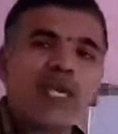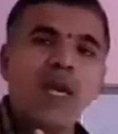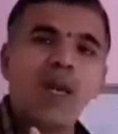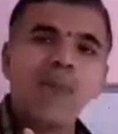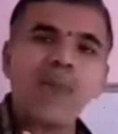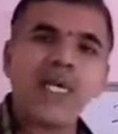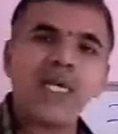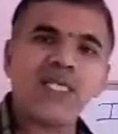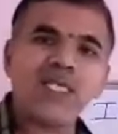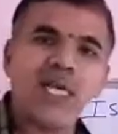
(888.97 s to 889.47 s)

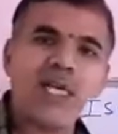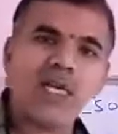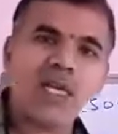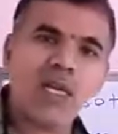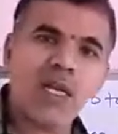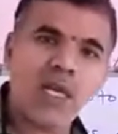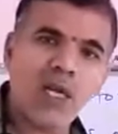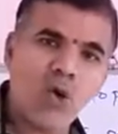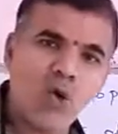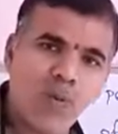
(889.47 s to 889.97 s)
are present
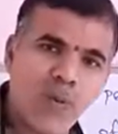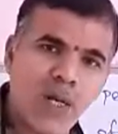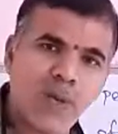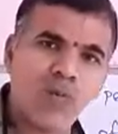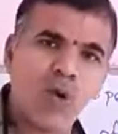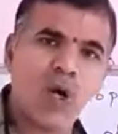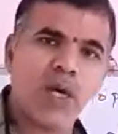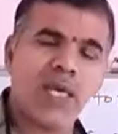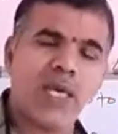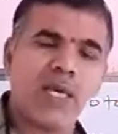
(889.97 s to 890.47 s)
in a
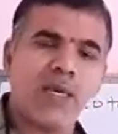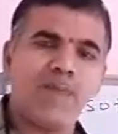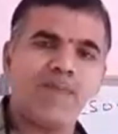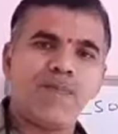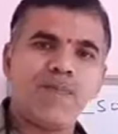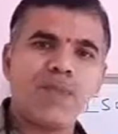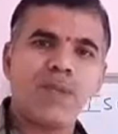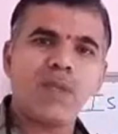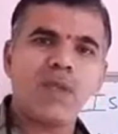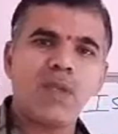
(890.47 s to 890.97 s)
human body.
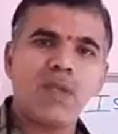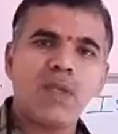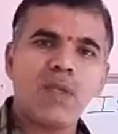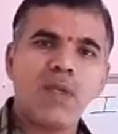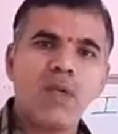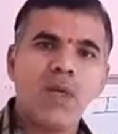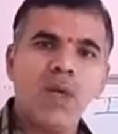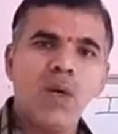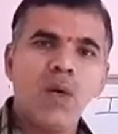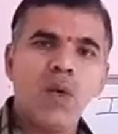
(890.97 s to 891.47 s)

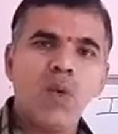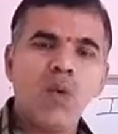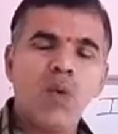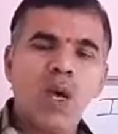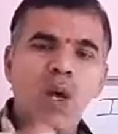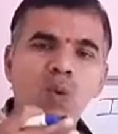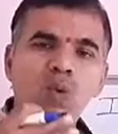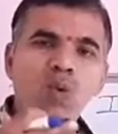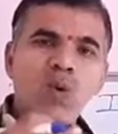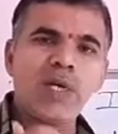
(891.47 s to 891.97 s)

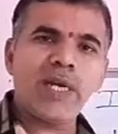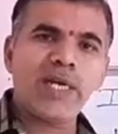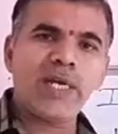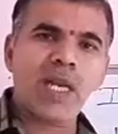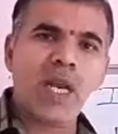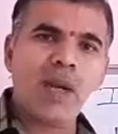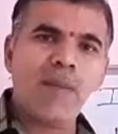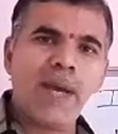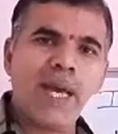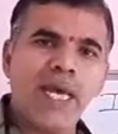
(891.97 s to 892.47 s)
We have to
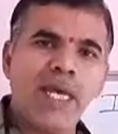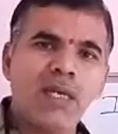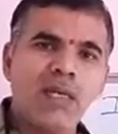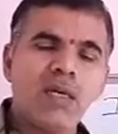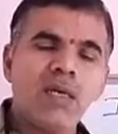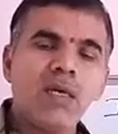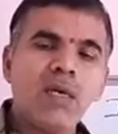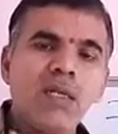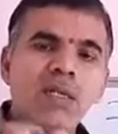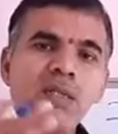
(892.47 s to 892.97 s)

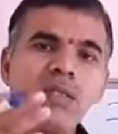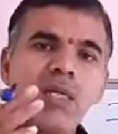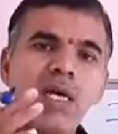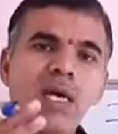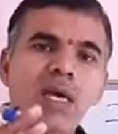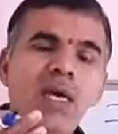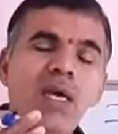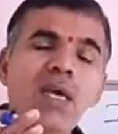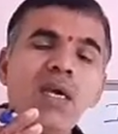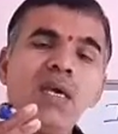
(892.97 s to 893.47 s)
determine
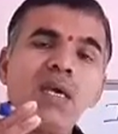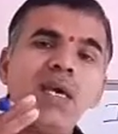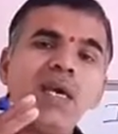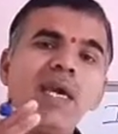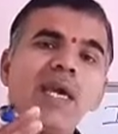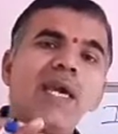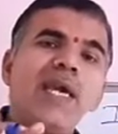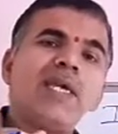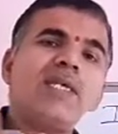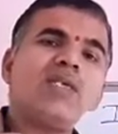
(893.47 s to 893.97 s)
the
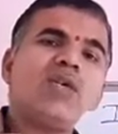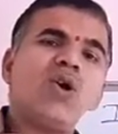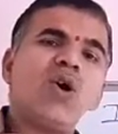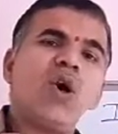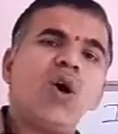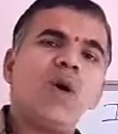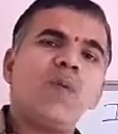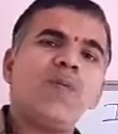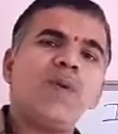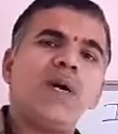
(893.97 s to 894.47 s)
age
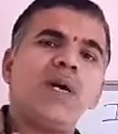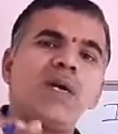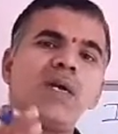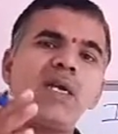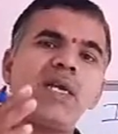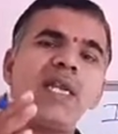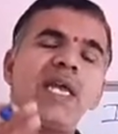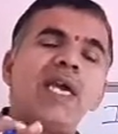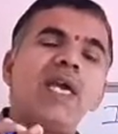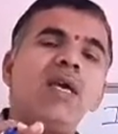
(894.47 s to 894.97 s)

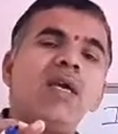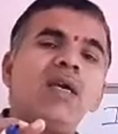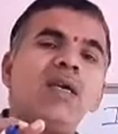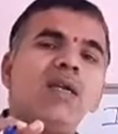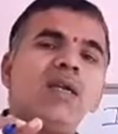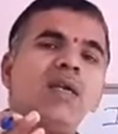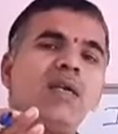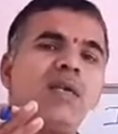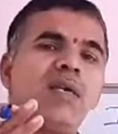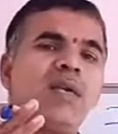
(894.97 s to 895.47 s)
of
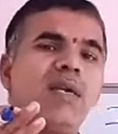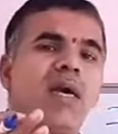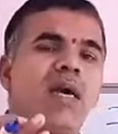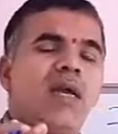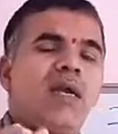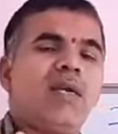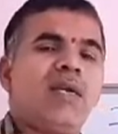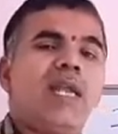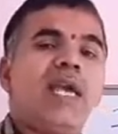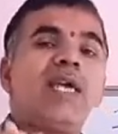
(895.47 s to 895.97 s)

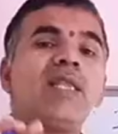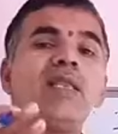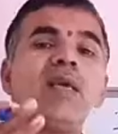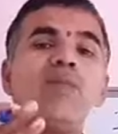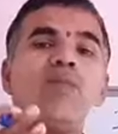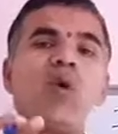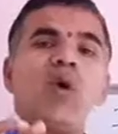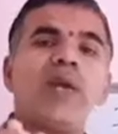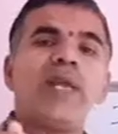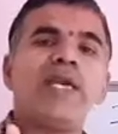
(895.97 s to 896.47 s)

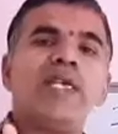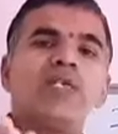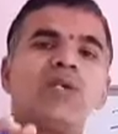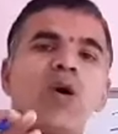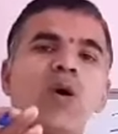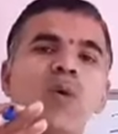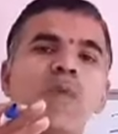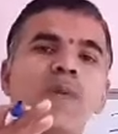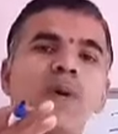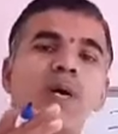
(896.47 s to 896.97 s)
death bodies
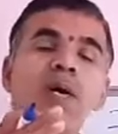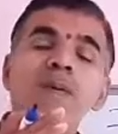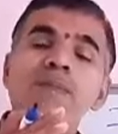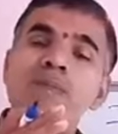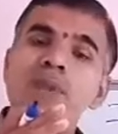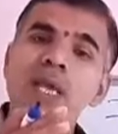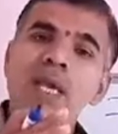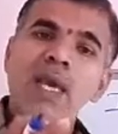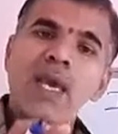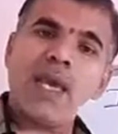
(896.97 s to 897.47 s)
of
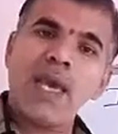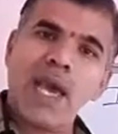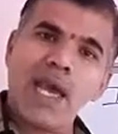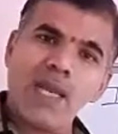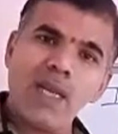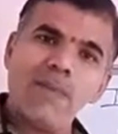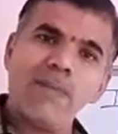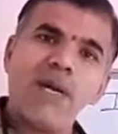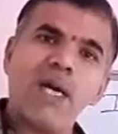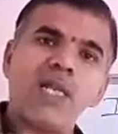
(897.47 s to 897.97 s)

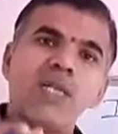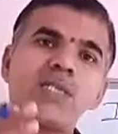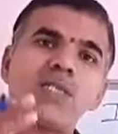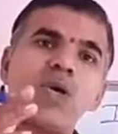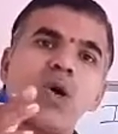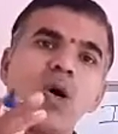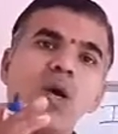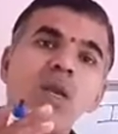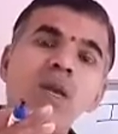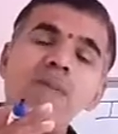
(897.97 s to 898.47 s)

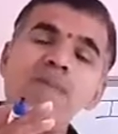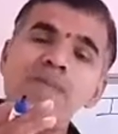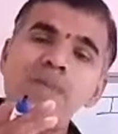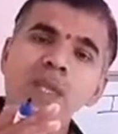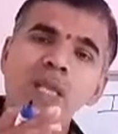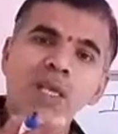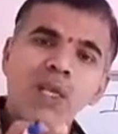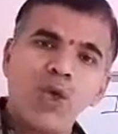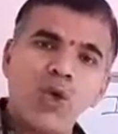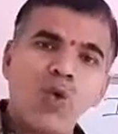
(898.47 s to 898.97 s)
animals or
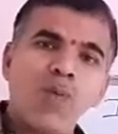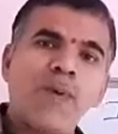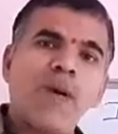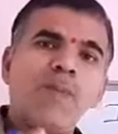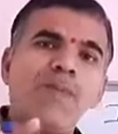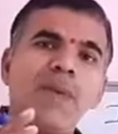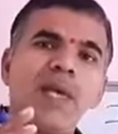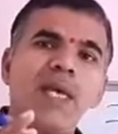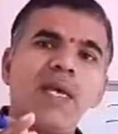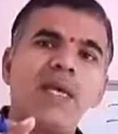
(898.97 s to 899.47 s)

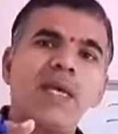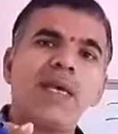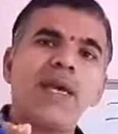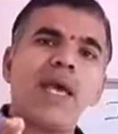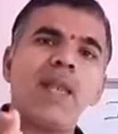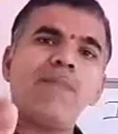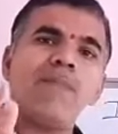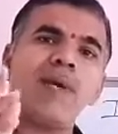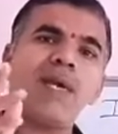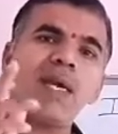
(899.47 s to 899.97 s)
human being
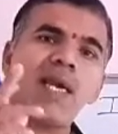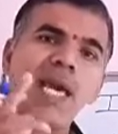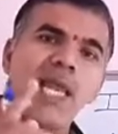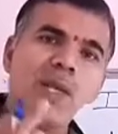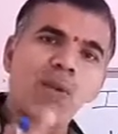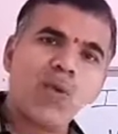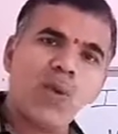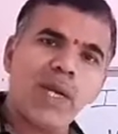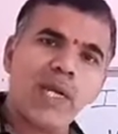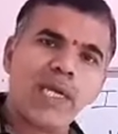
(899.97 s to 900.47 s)
can be
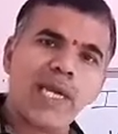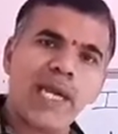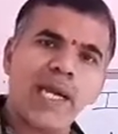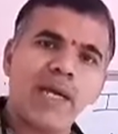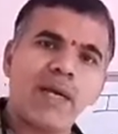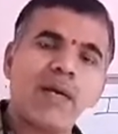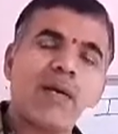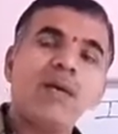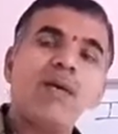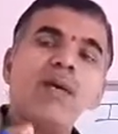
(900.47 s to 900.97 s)

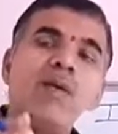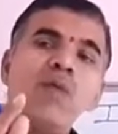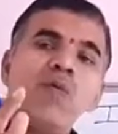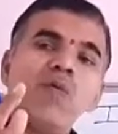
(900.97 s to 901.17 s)
calculated